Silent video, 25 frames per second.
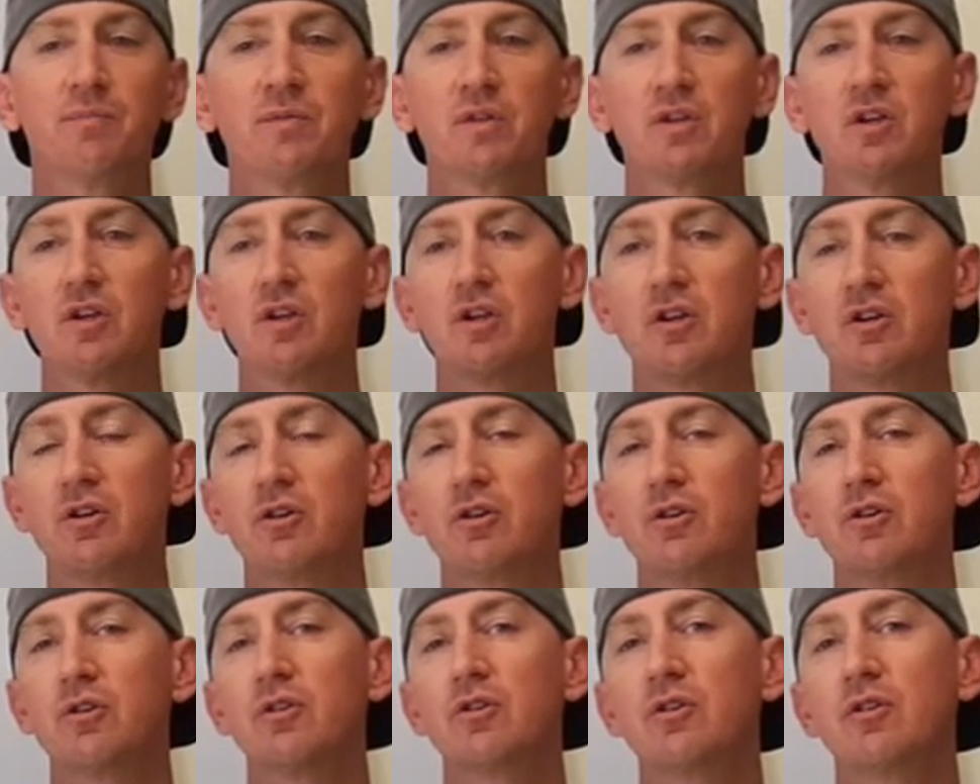
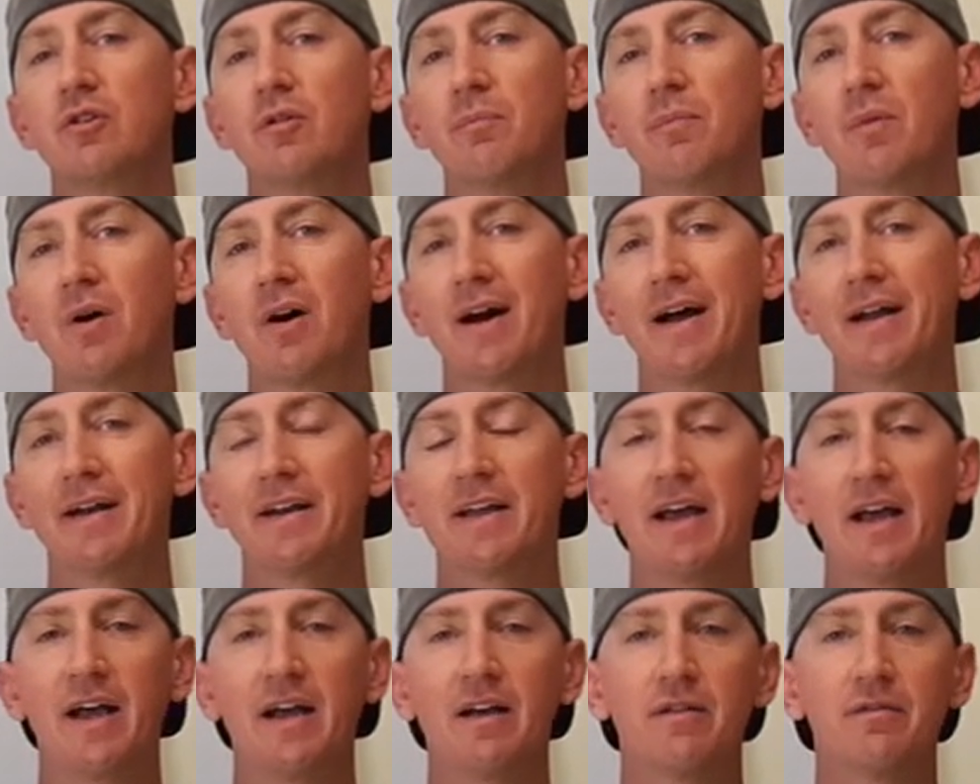You might
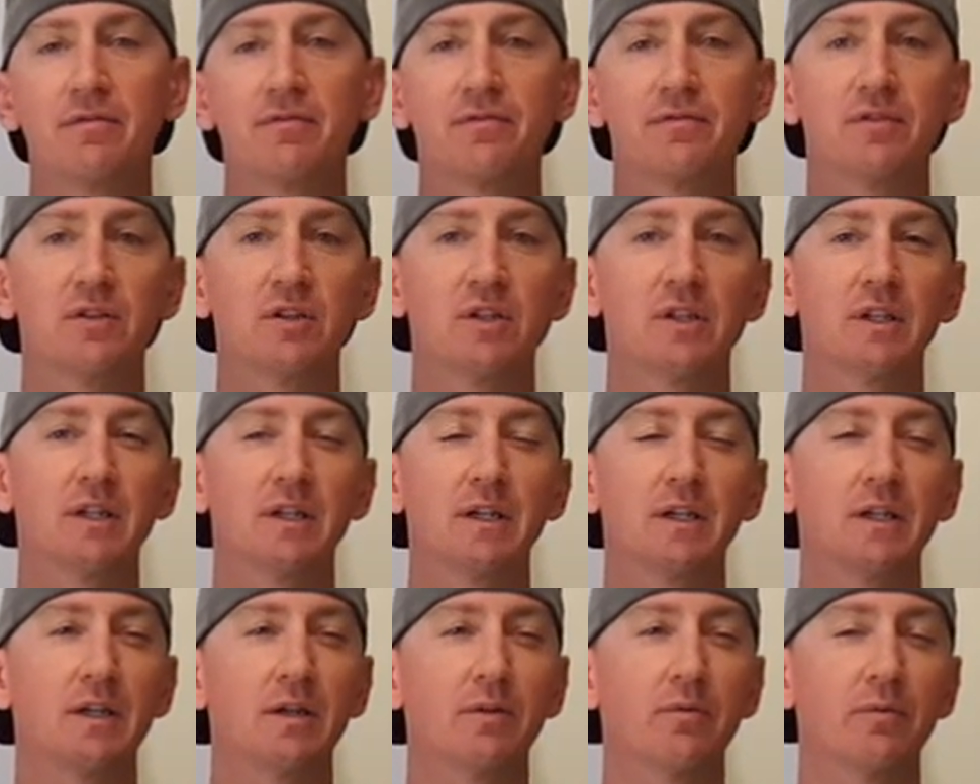have,
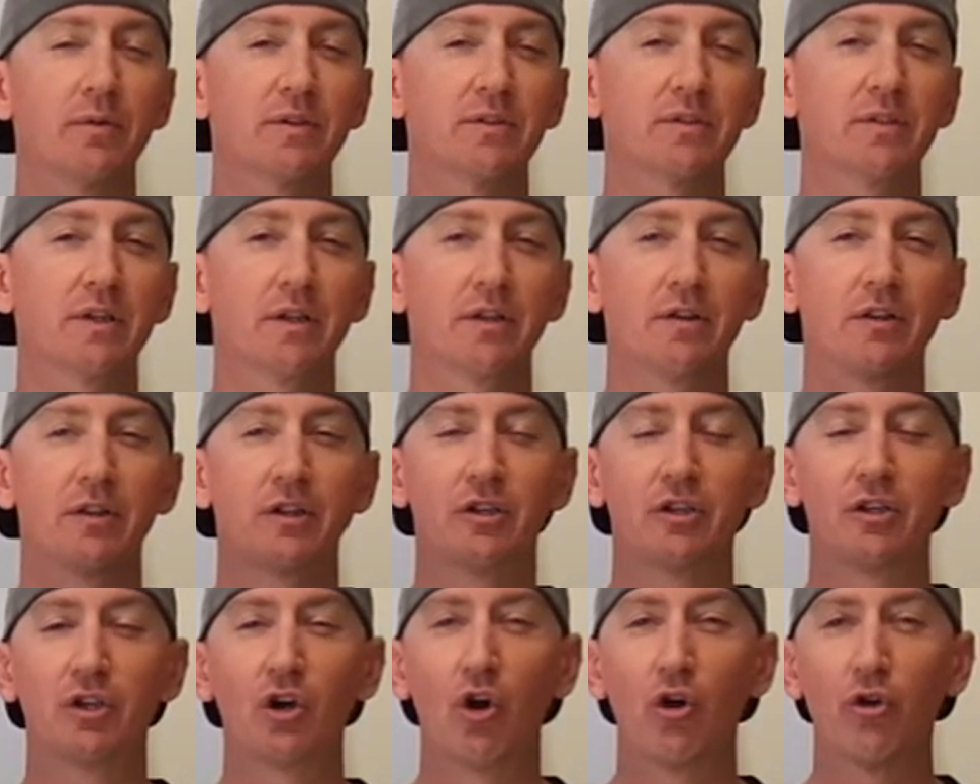
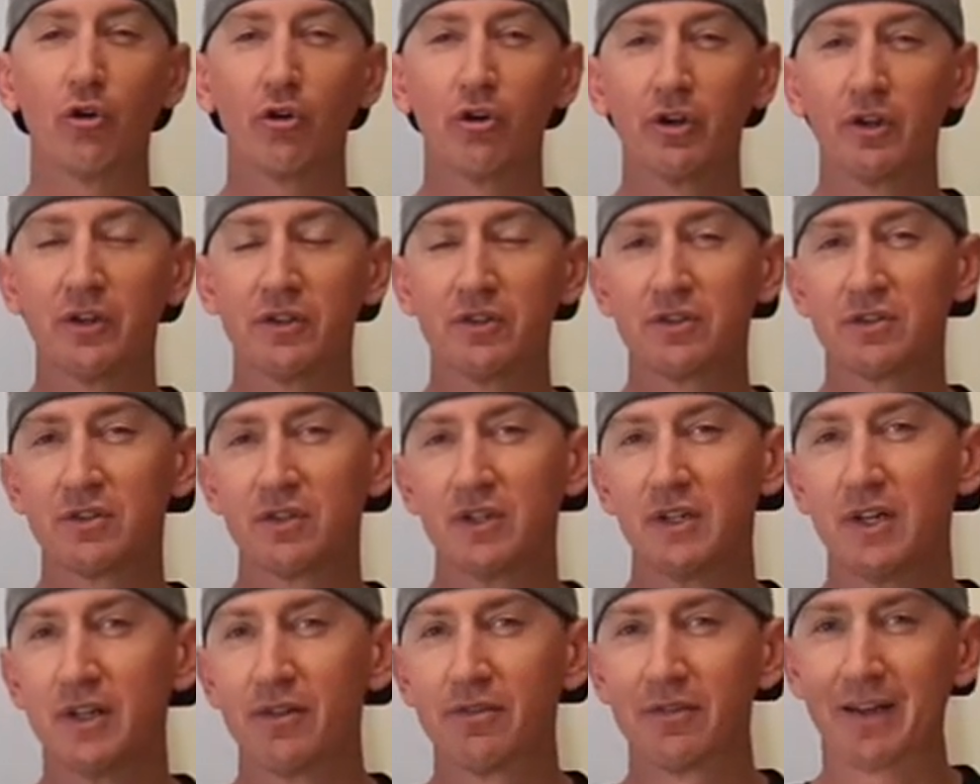yogurts
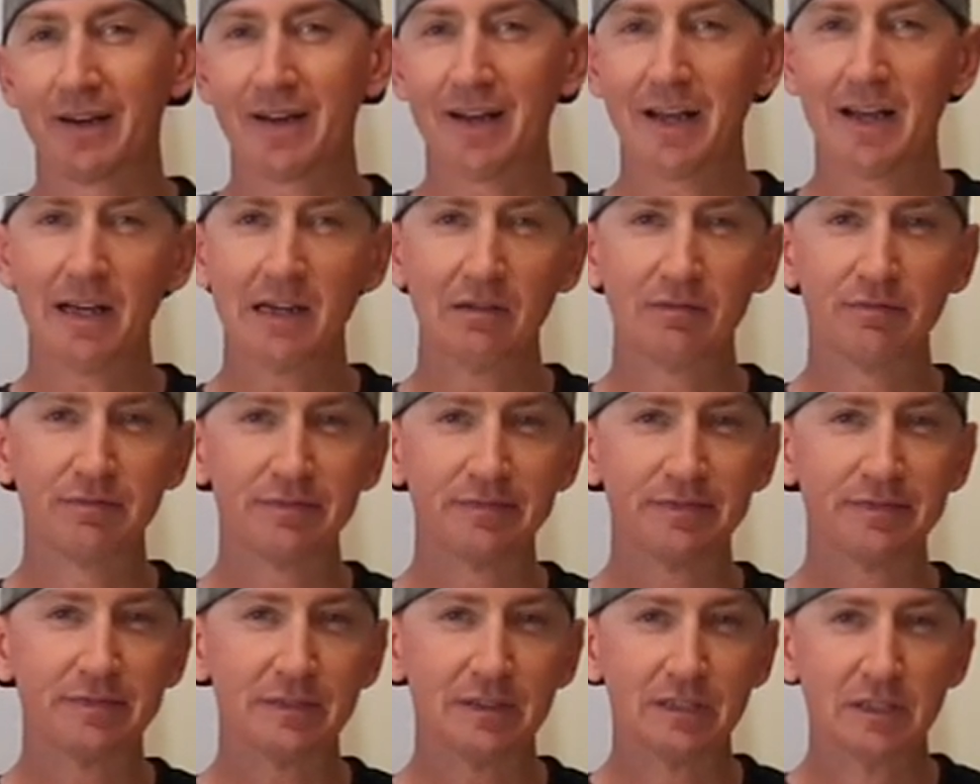that have
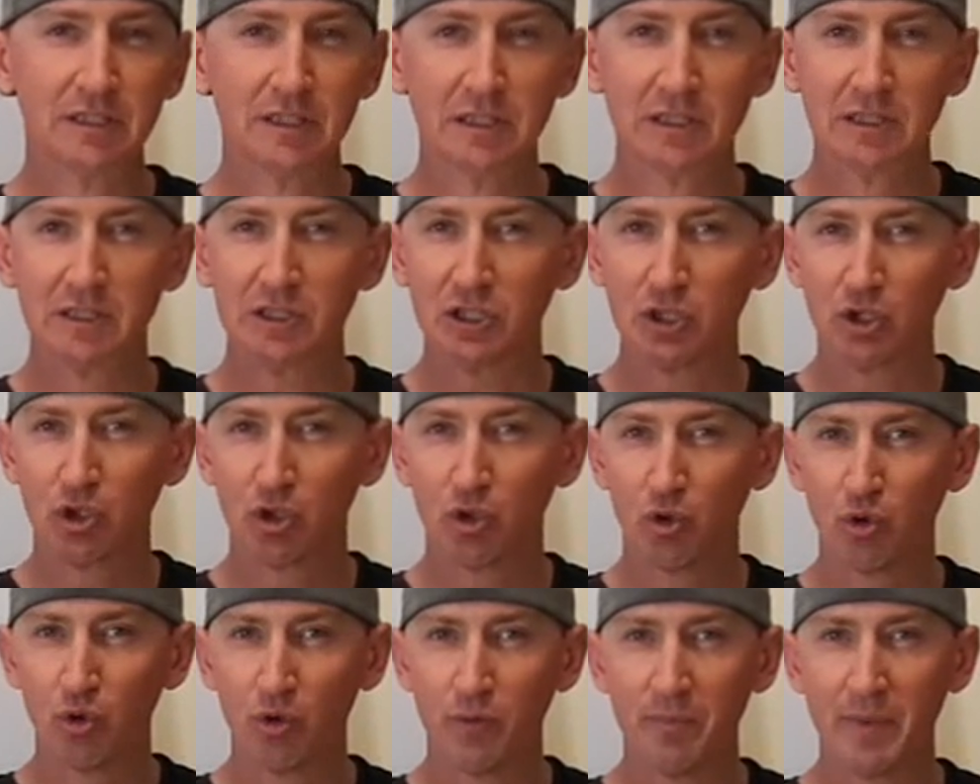the
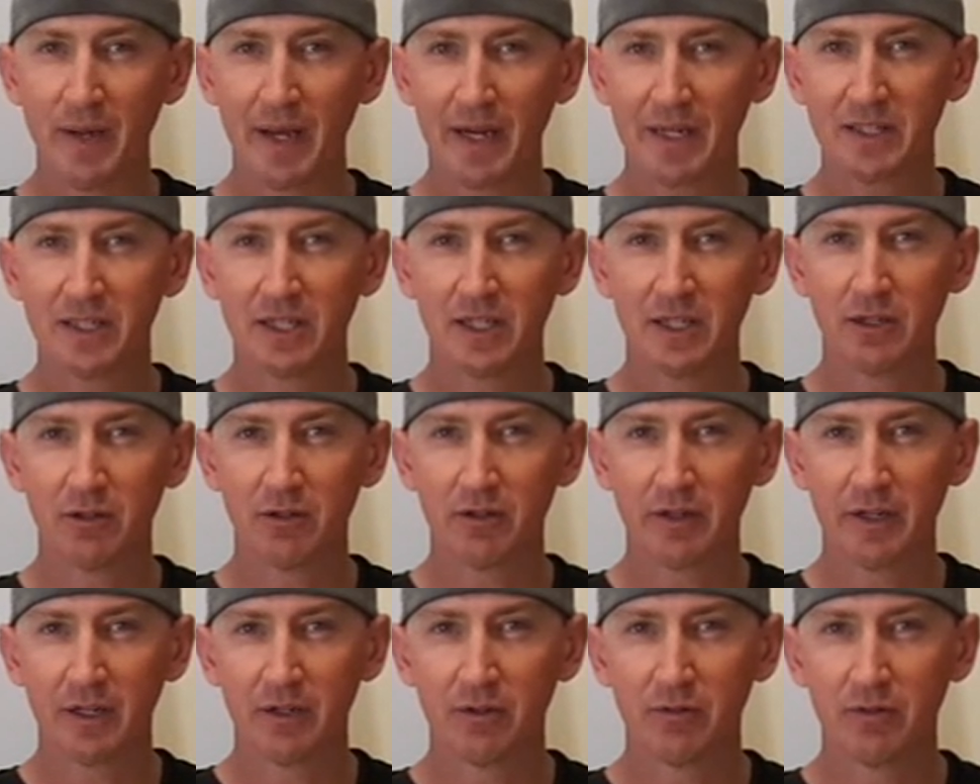good
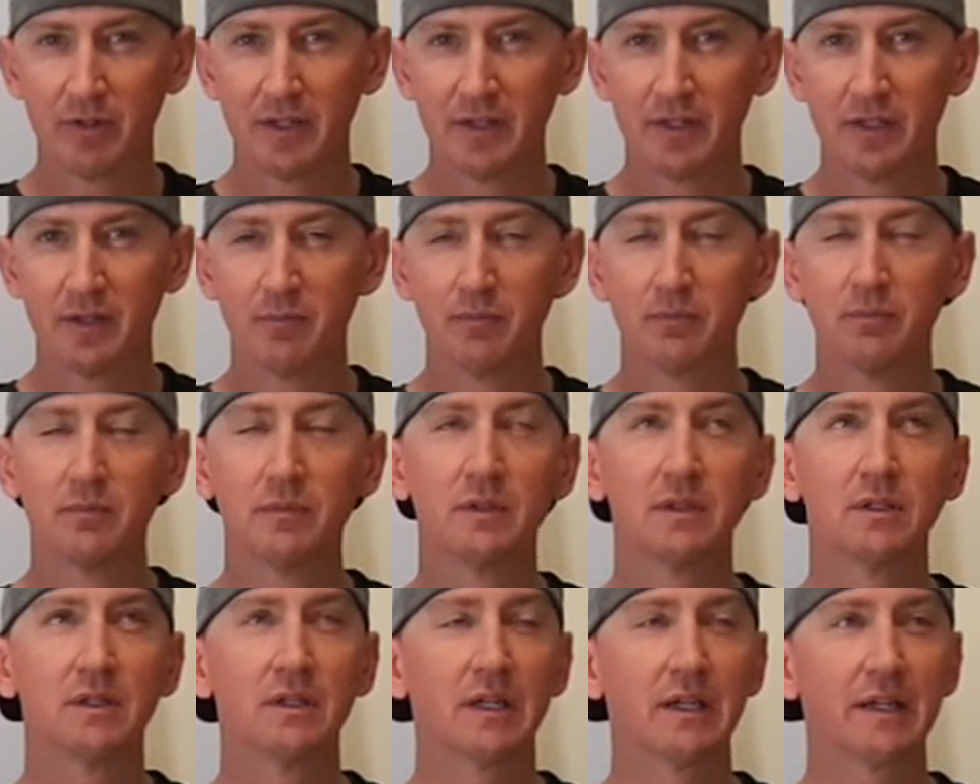bacteria in them.
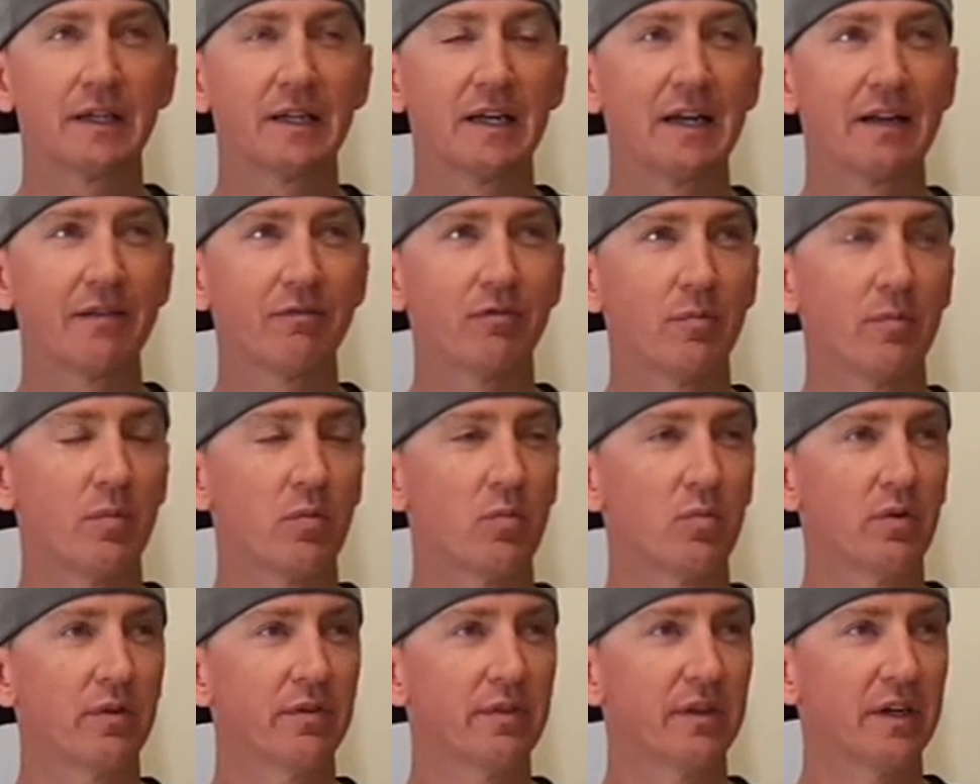I can't even
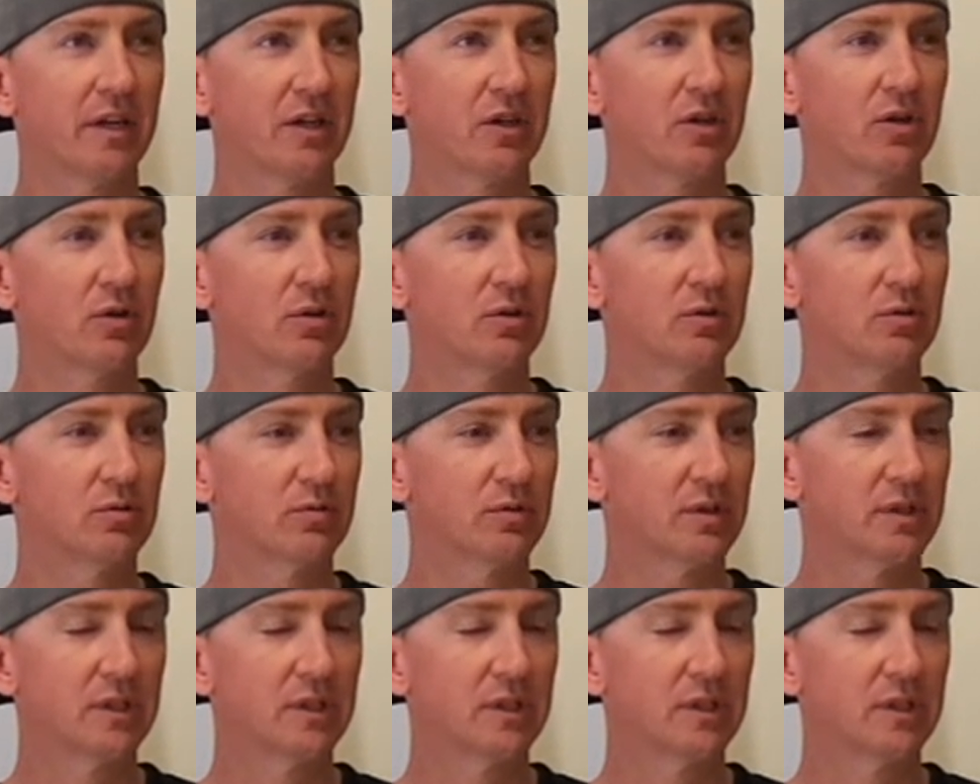remember what they're called.